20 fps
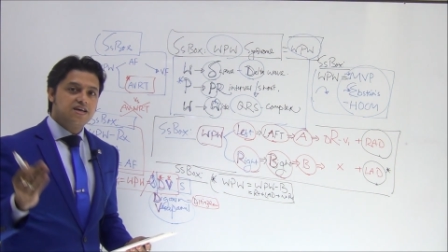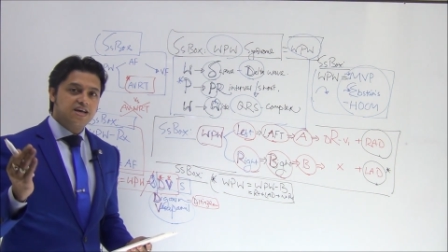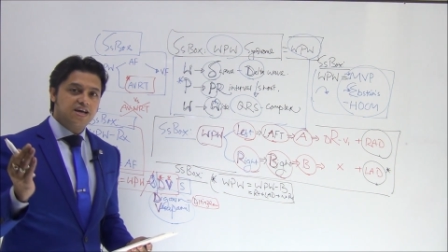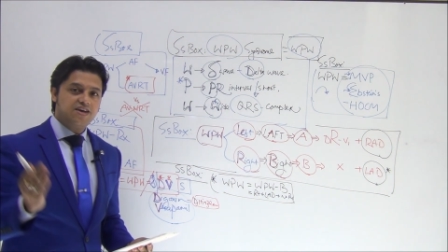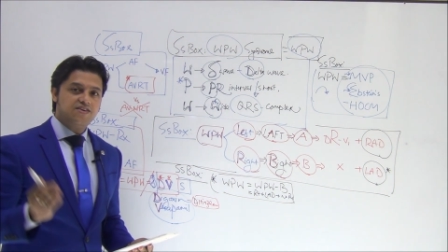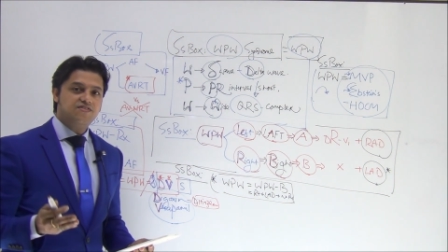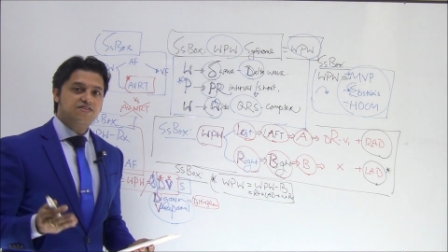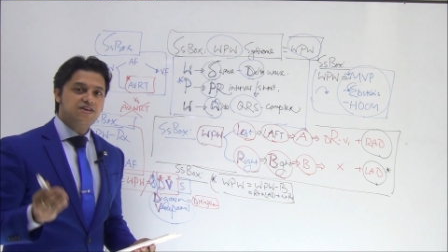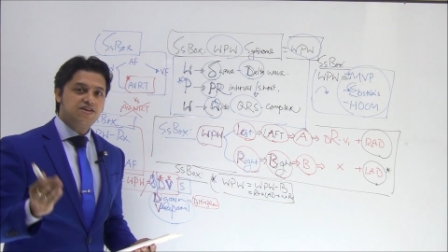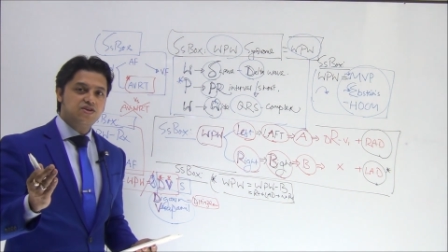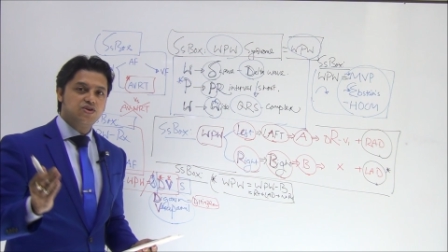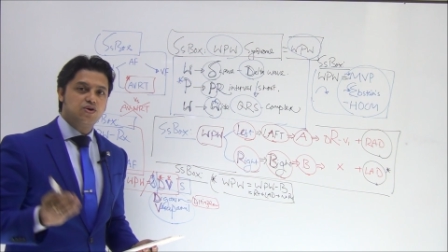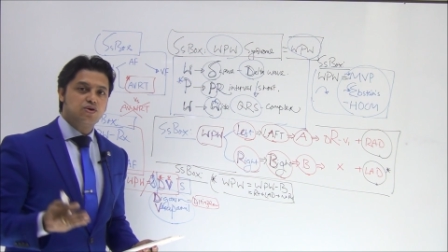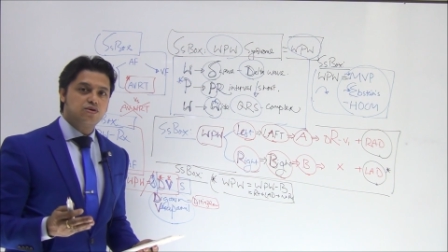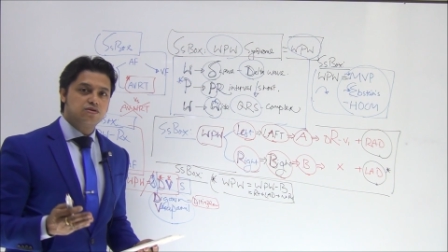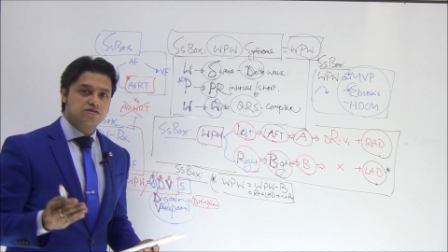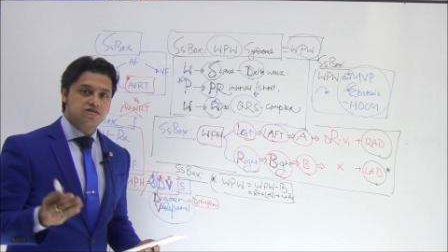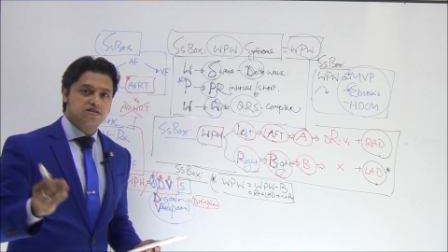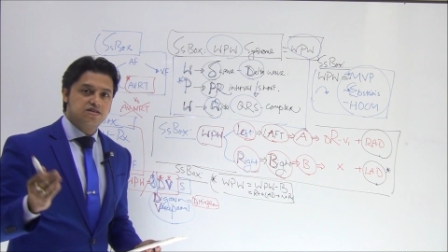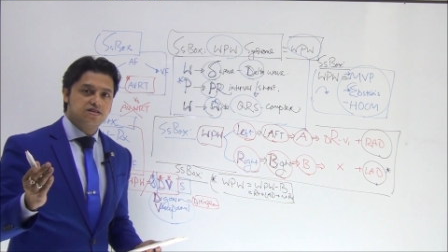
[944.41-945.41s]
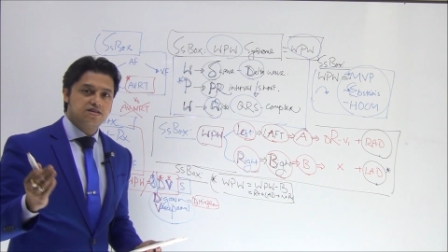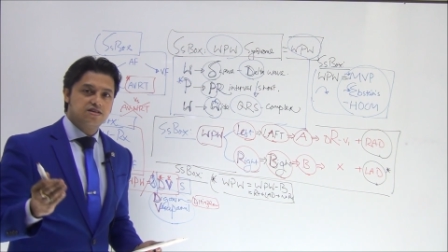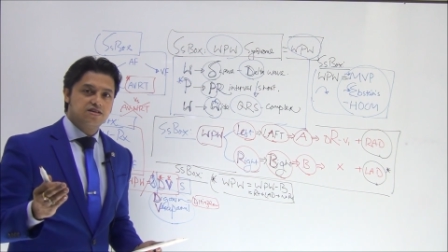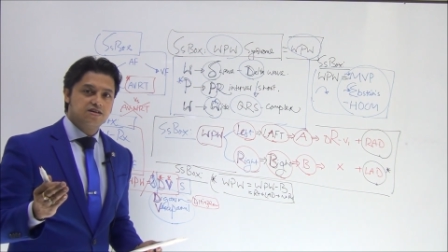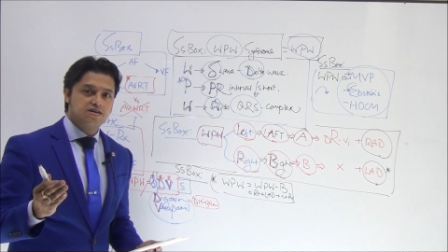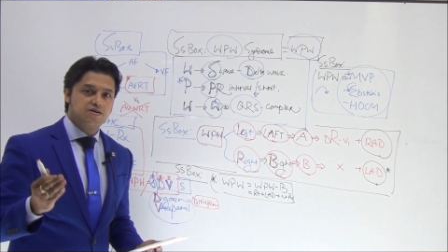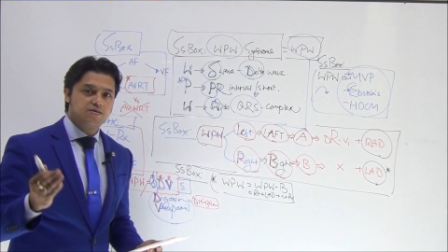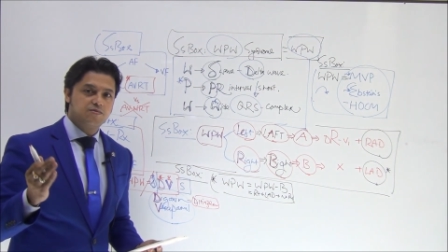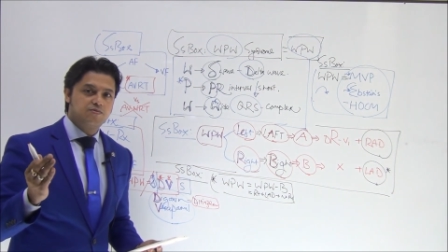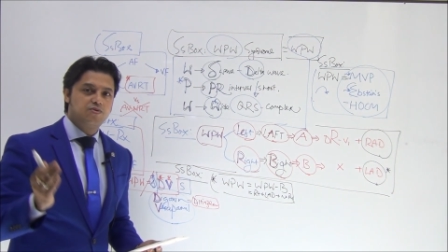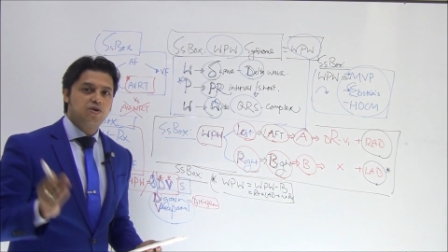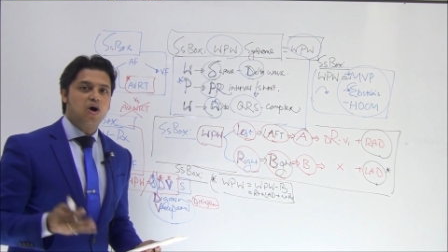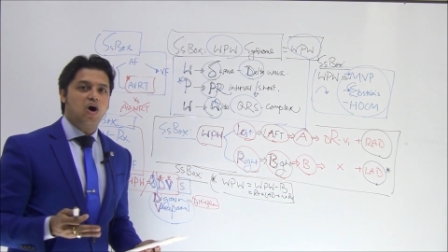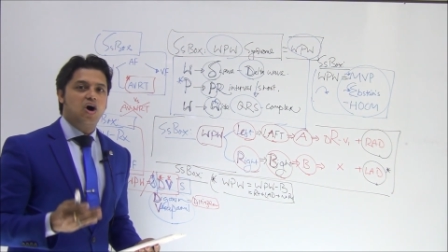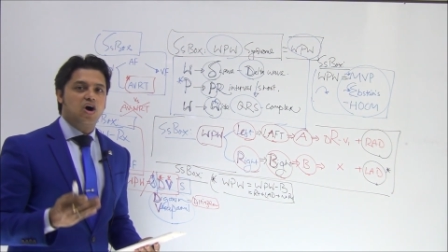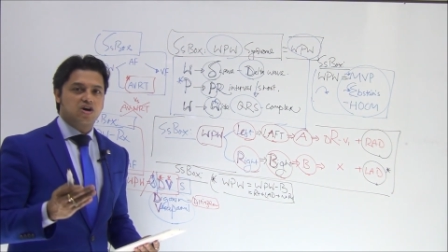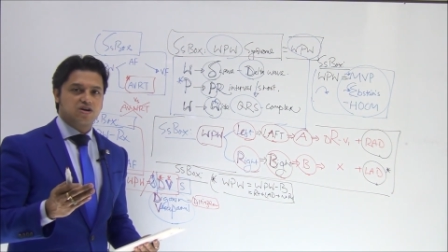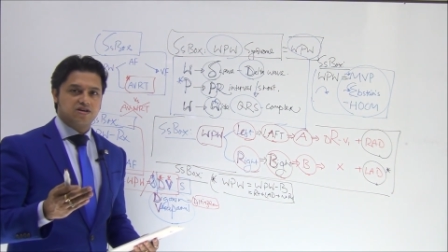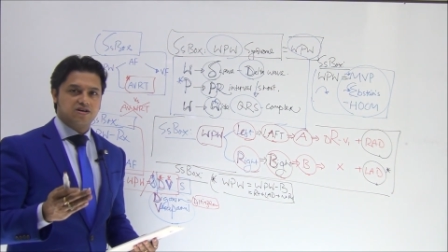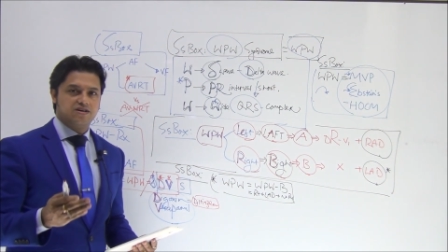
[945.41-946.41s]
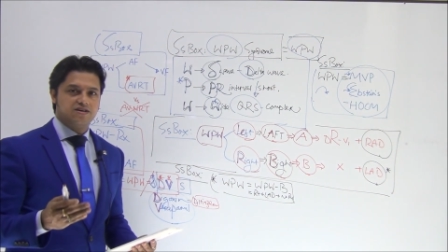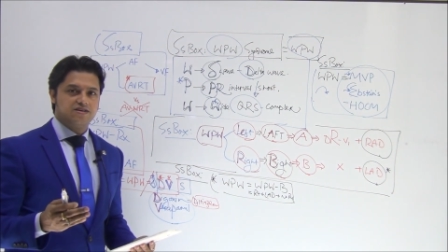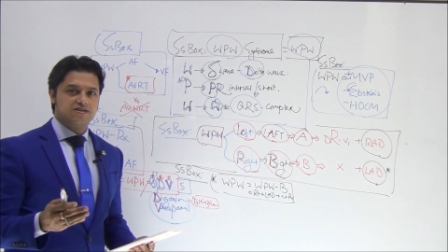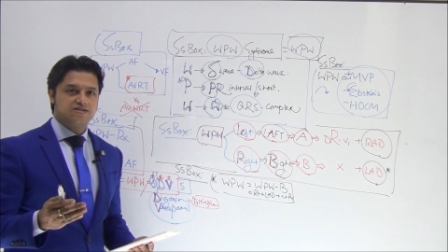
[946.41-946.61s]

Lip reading: AV node block.